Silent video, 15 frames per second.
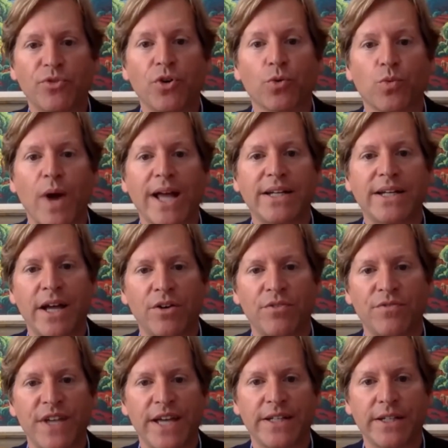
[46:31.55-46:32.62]
So right now,
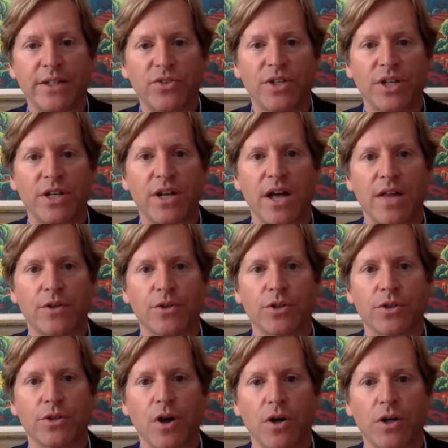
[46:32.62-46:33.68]
Vienna is in
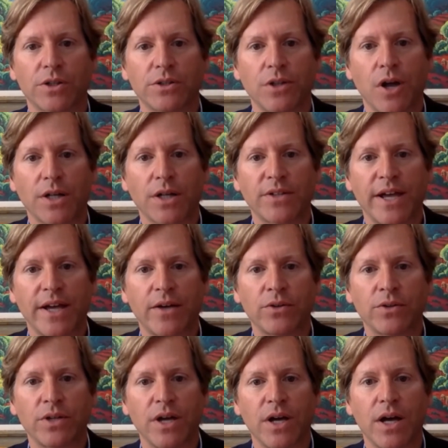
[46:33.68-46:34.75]
another hard
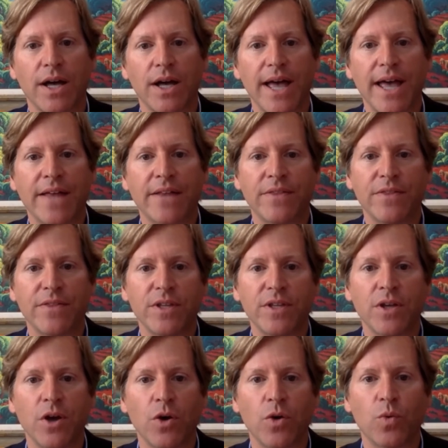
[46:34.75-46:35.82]
lockdown. And, you
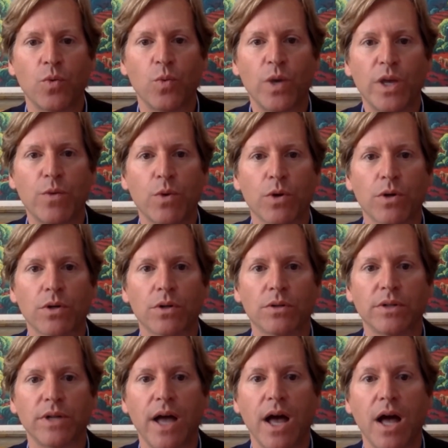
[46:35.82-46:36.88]
know,
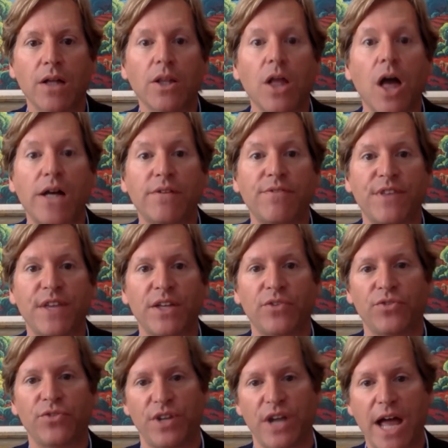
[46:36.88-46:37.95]
a lot of
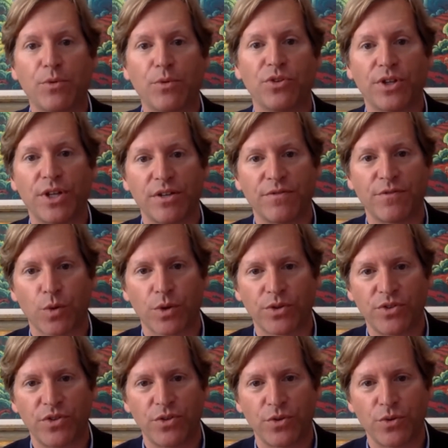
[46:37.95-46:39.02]
things that I was looking
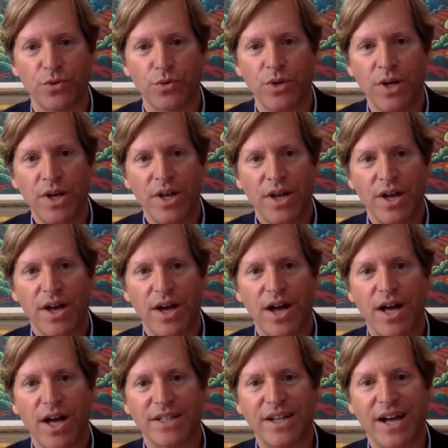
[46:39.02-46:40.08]
forward to
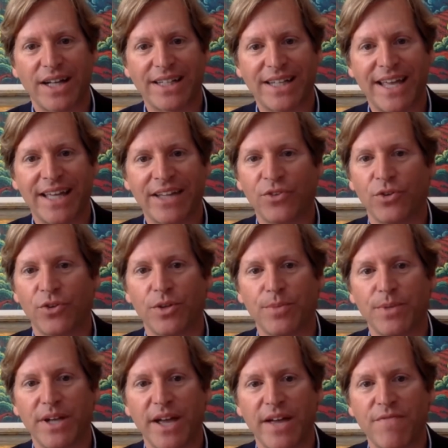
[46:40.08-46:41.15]
got canceled. I
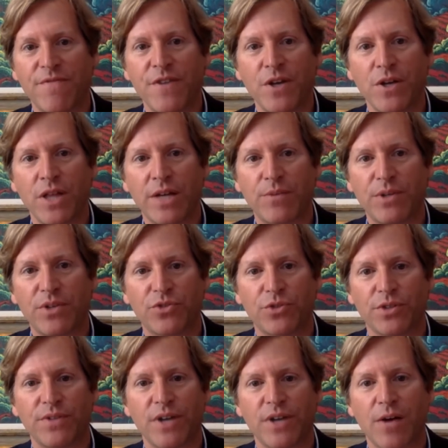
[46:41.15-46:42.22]
mean, I feel like we
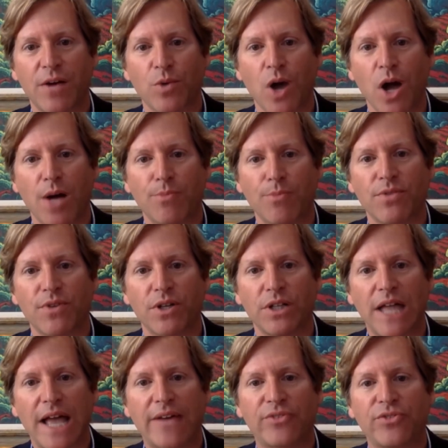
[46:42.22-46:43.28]
sort of got robbed of our
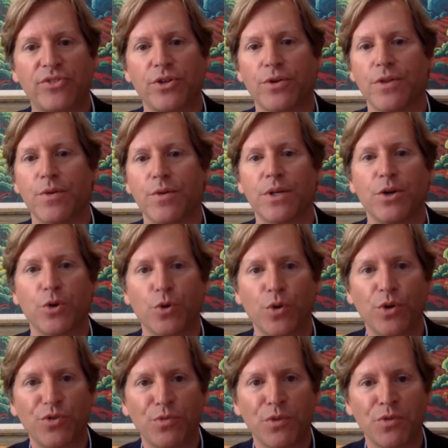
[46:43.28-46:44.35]
last year. There were no
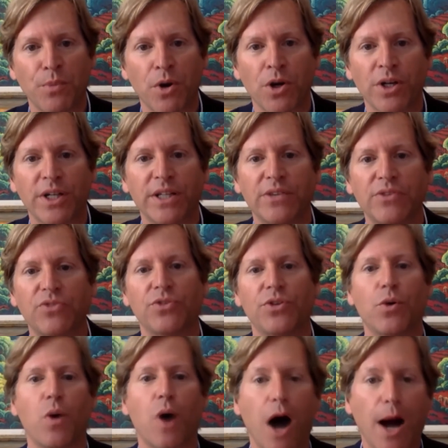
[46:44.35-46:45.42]
Christmas markets,
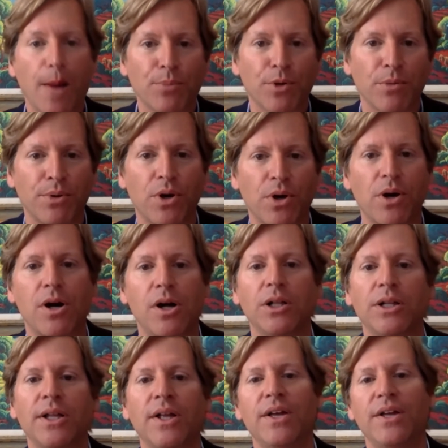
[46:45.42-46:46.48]
no opera
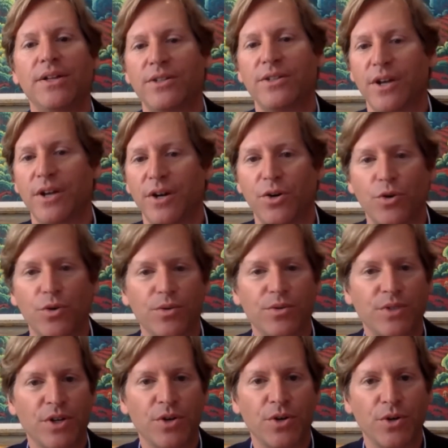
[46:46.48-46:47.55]
ball, no
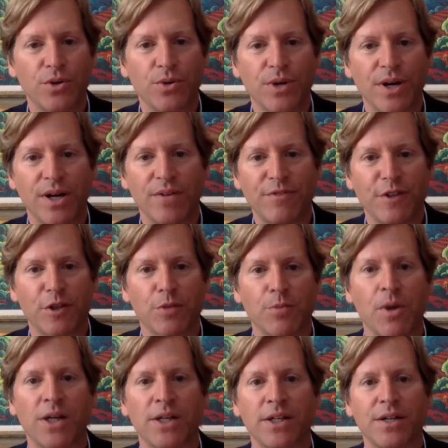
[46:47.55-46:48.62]

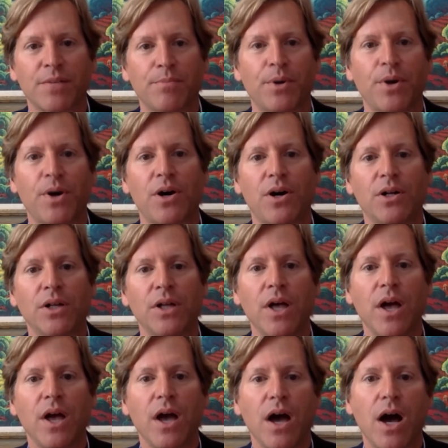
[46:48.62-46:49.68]
Philharmonica ball.
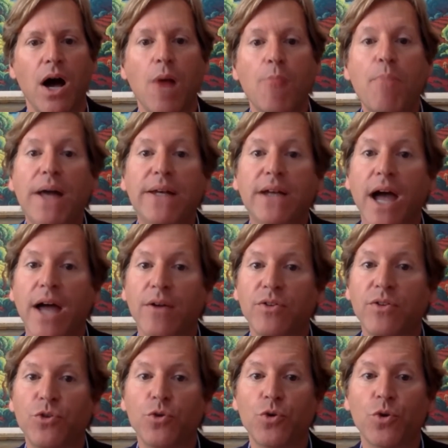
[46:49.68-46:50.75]
But I
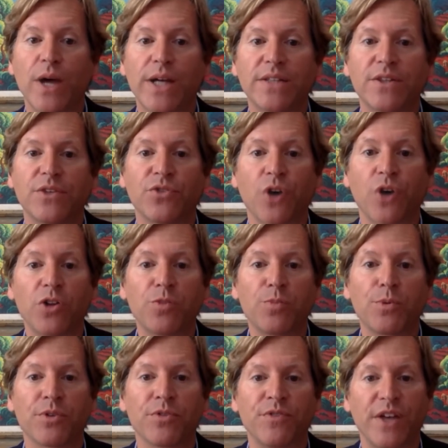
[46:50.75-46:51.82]
do credit the
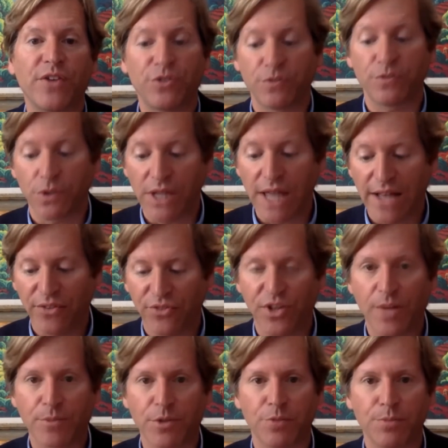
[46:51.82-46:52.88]
Salzburg Festival last
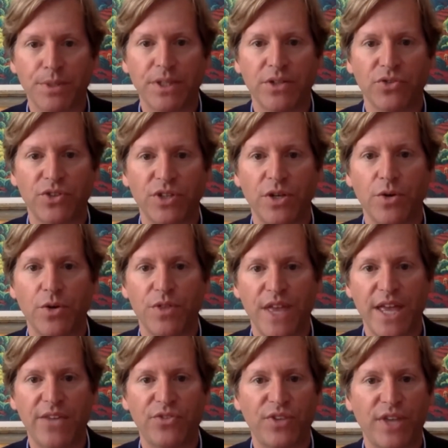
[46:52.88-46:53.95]
summer, because, you know,
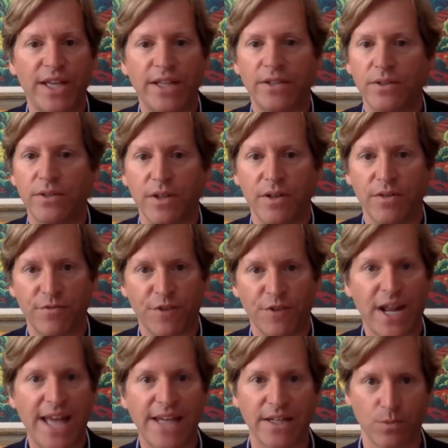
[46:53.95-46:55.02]
they said,
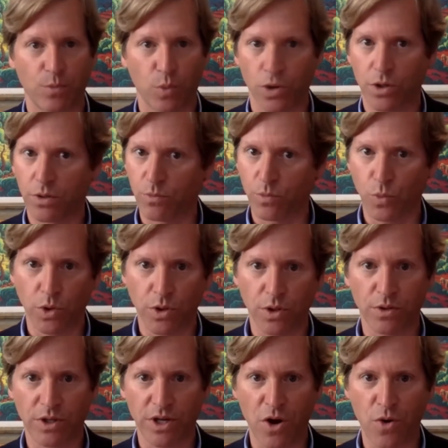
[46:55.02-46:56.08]
forget it,
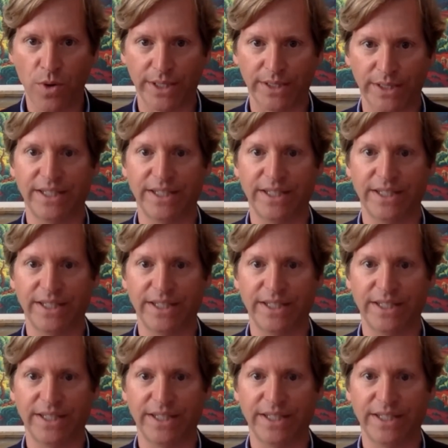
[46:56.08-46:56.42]
we're going.